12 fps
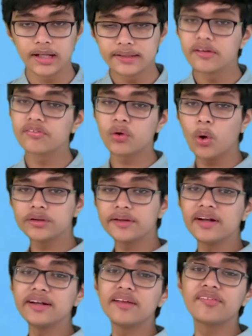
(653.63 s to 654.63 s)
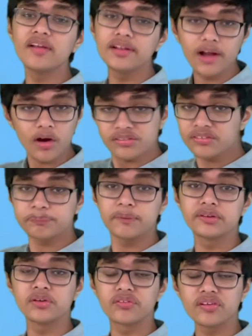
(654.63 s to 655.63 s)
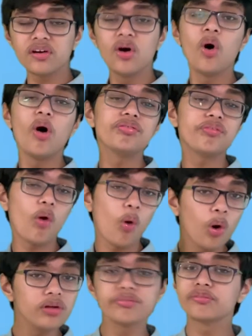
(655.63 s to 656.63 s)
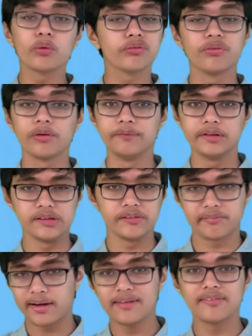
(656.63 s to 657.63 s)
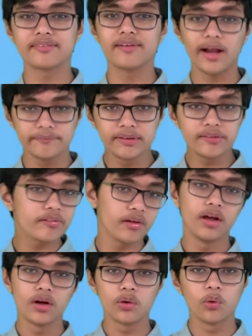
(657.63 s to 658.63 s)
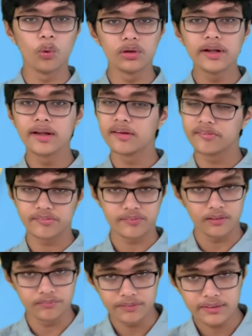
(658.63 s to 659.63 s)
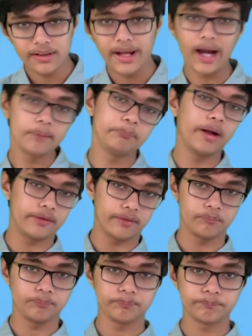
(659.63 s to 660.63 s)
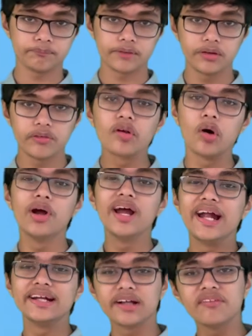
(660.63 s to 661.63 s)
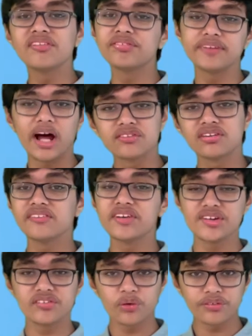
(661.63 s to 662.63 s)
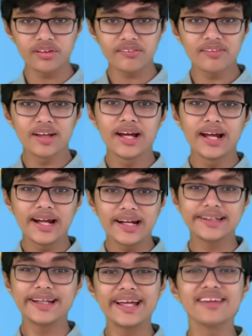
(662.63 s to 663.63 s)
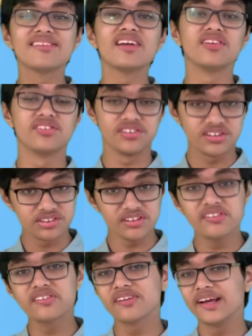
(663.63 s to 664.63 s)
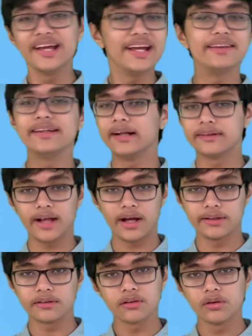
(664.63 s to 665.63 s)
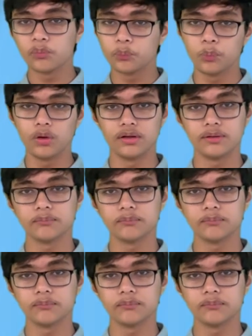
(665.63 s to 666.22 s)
This continent is the largest producer of all of those four minerals, that is, diamonds, gold, silver, and platinum. So, in terms of natural resources, it is the richest in the entire world.